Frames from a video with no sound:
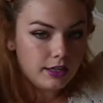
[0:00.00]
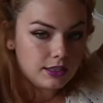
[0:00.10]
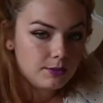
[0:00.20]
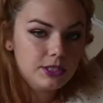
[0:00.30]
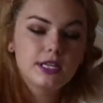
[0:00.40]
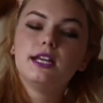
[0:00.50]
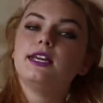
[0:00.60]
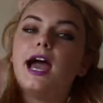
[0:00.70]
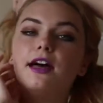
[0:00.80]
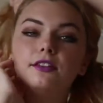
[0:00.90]
so we're just gonna
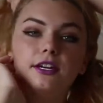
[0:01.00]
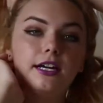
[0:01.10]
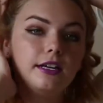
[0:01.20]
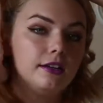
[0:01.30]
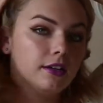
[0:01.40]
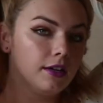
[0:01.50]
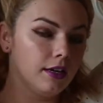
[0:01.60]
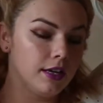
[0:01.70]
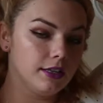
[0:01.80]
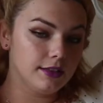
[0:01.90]
gather
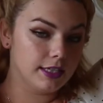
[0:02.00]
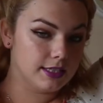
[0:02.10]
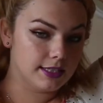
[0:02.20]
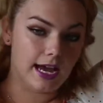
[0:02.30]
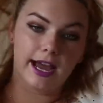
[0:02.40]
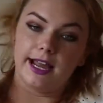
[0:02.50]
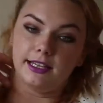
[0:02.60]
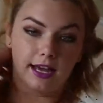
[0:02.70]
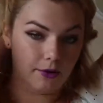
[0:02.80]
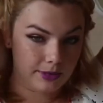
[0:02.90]
this side
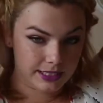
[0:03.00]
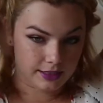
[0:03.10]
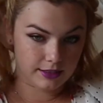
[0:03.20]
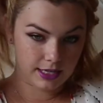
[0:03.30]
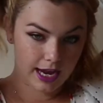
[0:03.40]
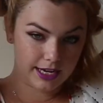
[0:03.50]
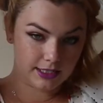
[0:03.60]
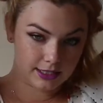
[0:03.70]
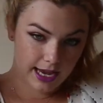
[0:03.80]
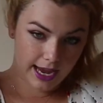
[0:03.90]
that we didn't tie
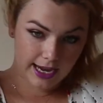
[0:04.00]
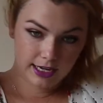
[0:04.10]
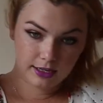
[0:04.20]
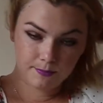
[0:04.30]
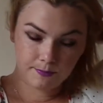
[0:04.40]
aside,